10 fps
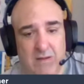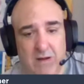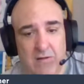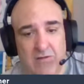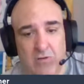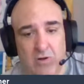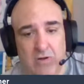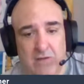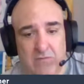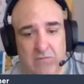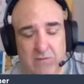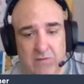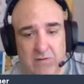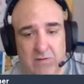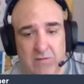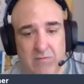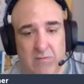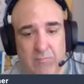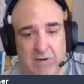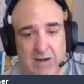Ugly doggies.
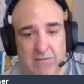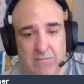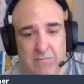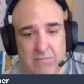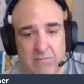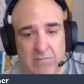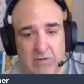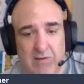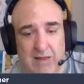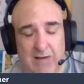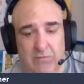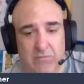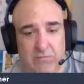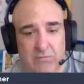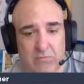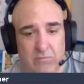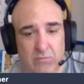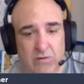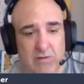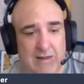The Clowns.
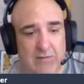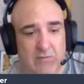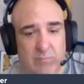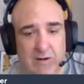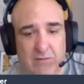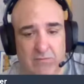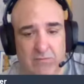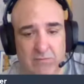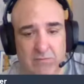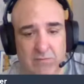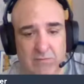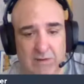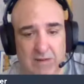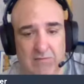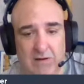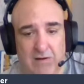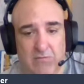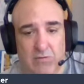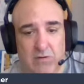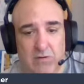Who are the Clowns? The Browns? That's not a
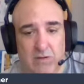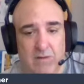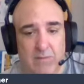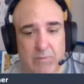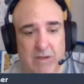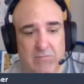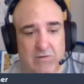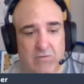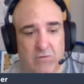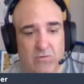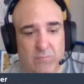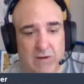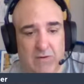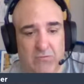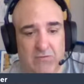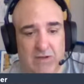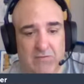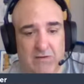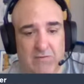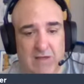dog. Patriots, Colts, Broncos,
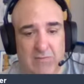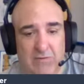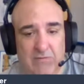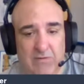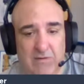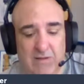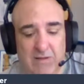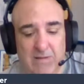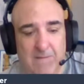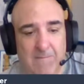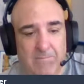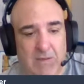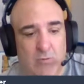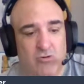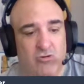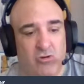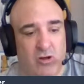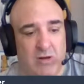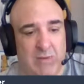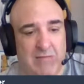Jags, Jets, Commies. Yeah, we were just
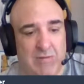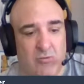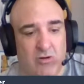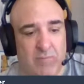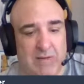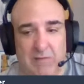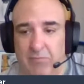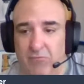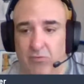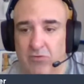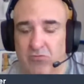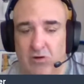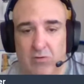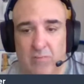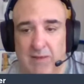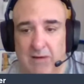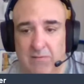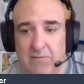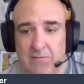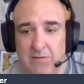talking. Me and Tim were talking about that before the show
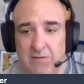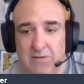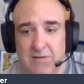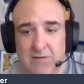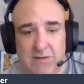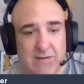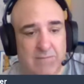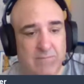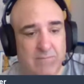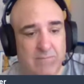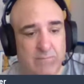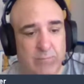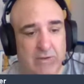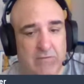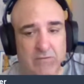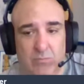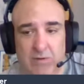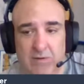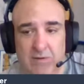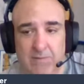about picks this week.